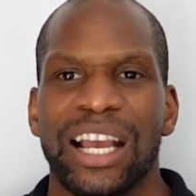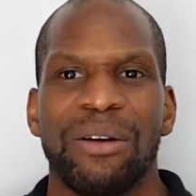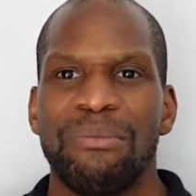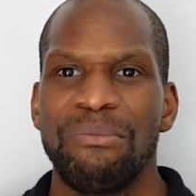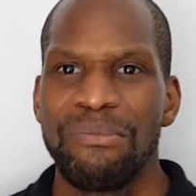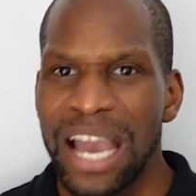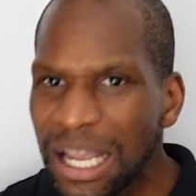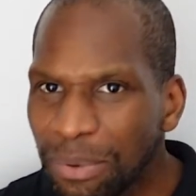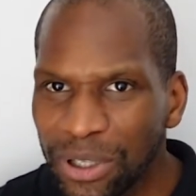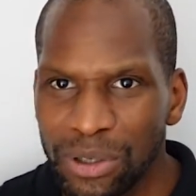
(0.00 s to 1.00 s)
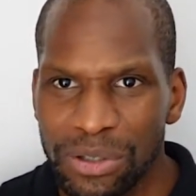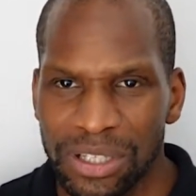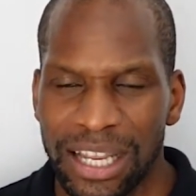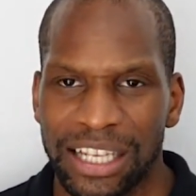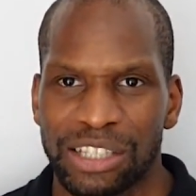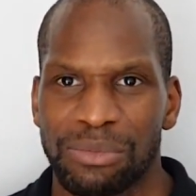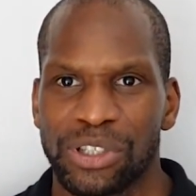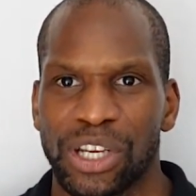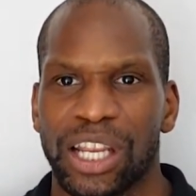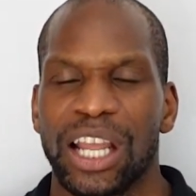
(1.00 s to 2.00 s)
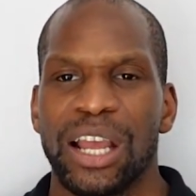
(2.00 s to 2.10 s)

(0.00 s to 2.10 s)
Maybe use a TENS machine,